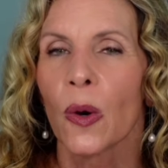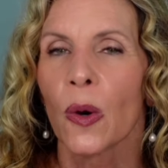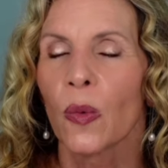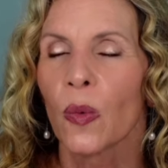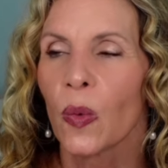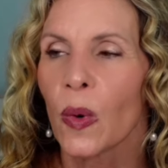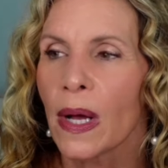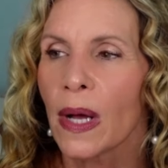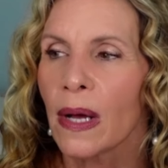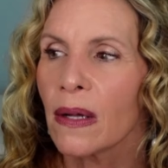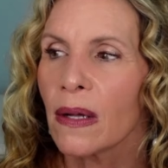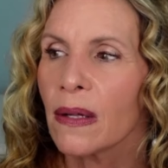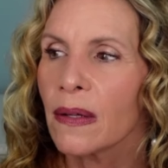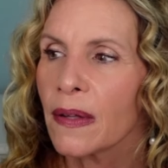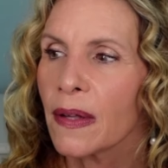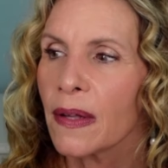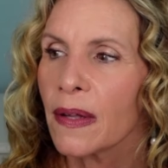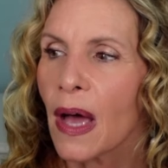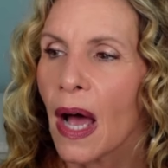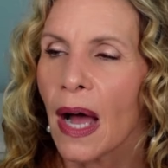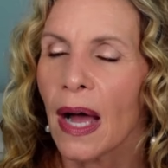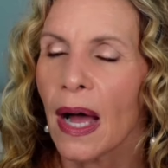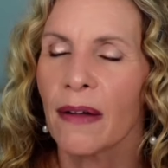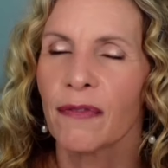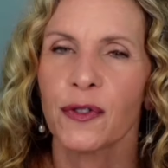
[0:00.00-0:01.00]
Well,
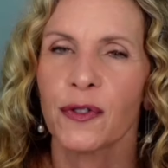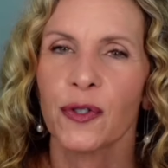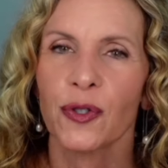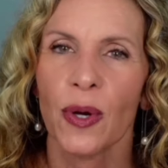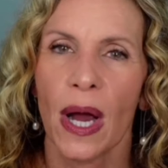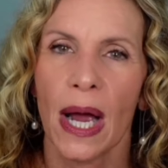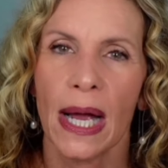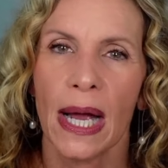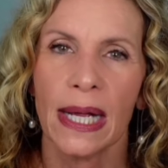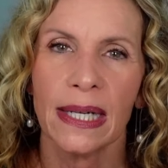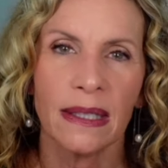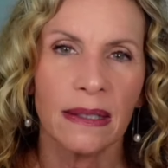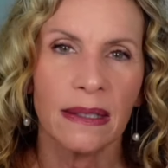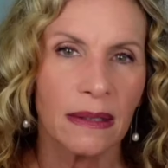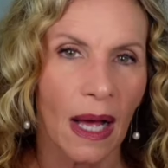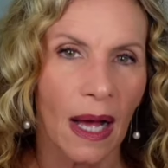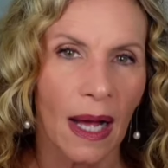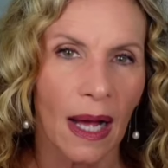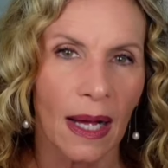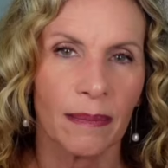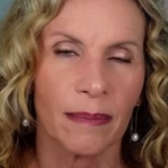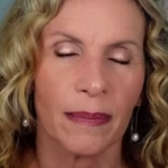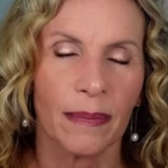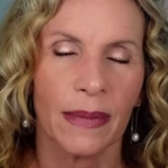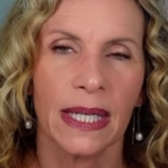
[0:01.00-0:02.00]
I've tried a
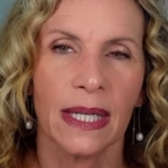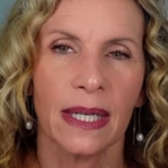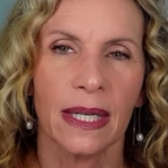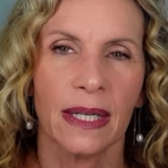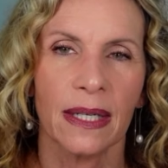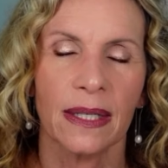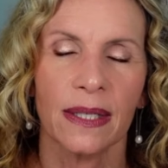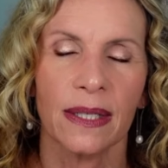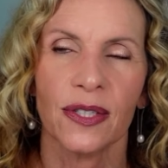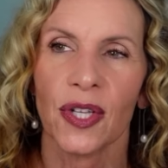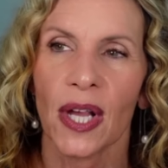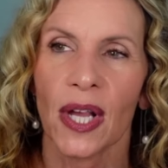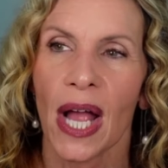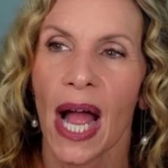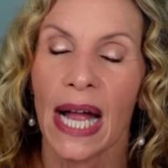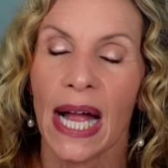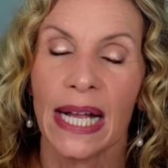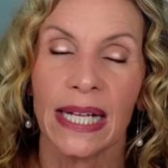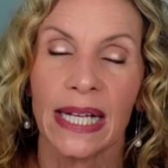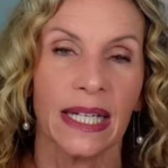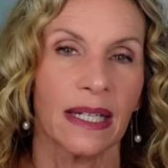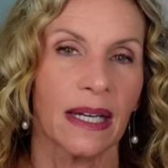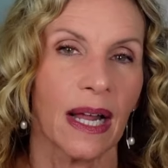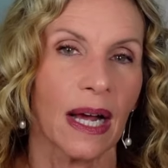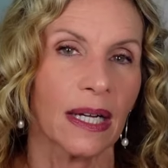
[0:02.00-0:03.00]
lot because I
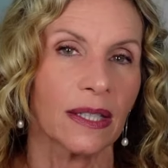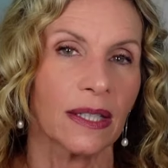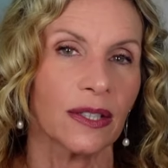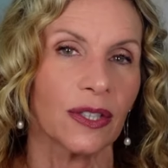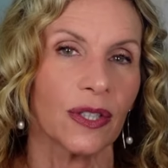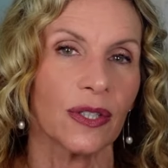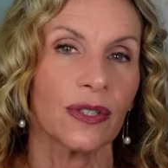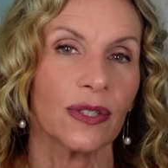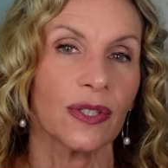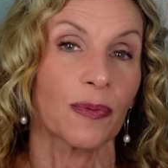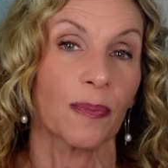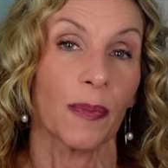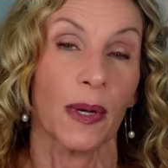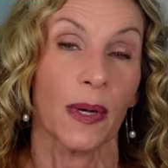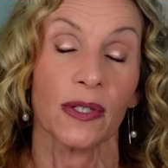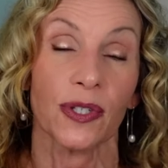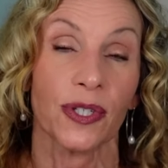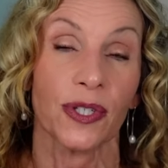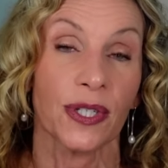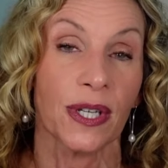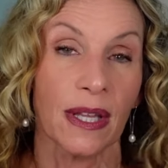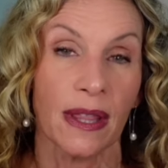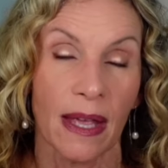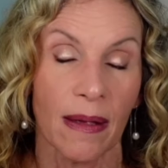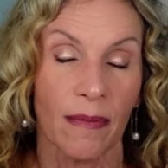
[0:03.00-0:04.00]
cannot use
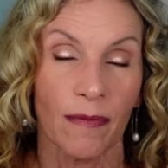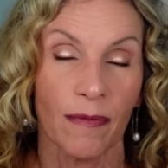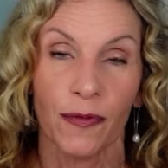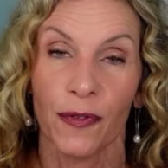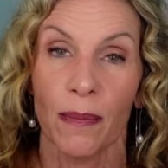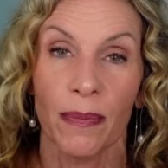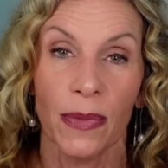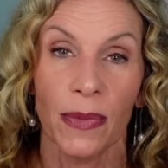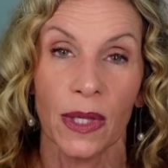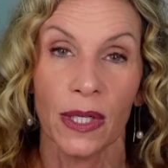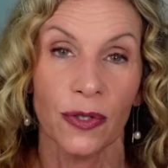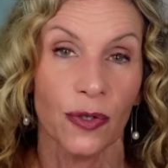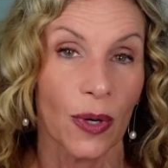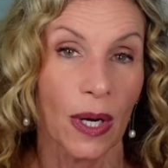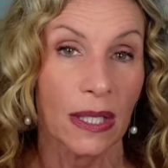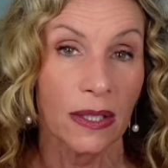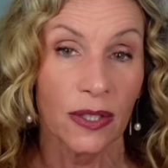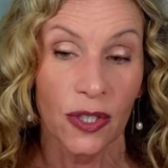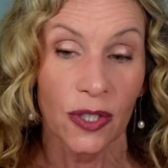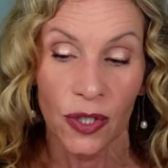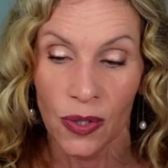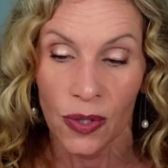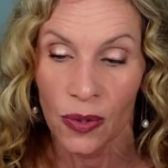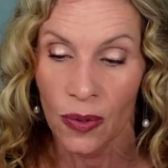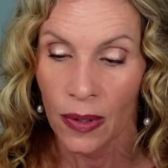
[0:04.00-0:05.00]
most of them from the
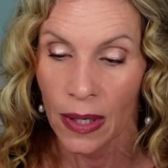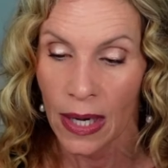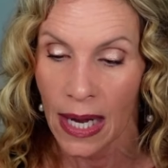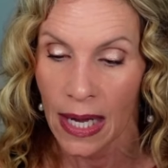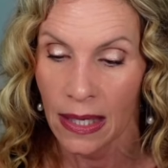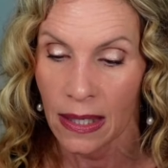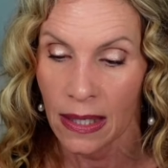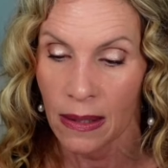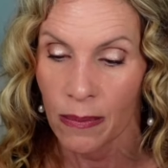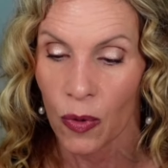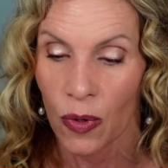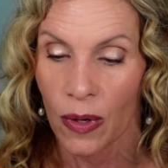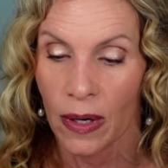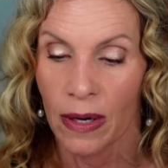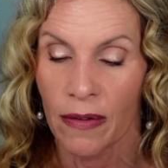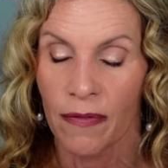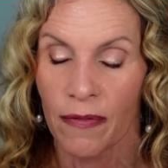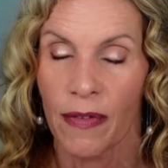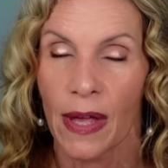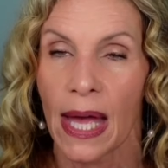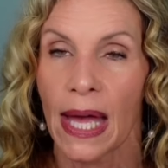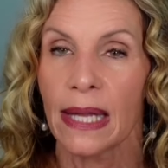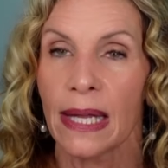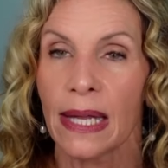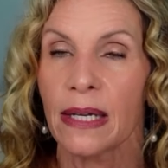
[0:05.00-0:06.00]
drugstore anymore,
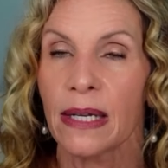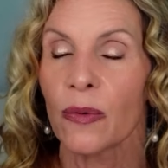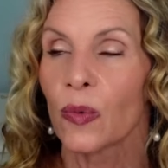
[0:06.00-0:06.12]
Yvette.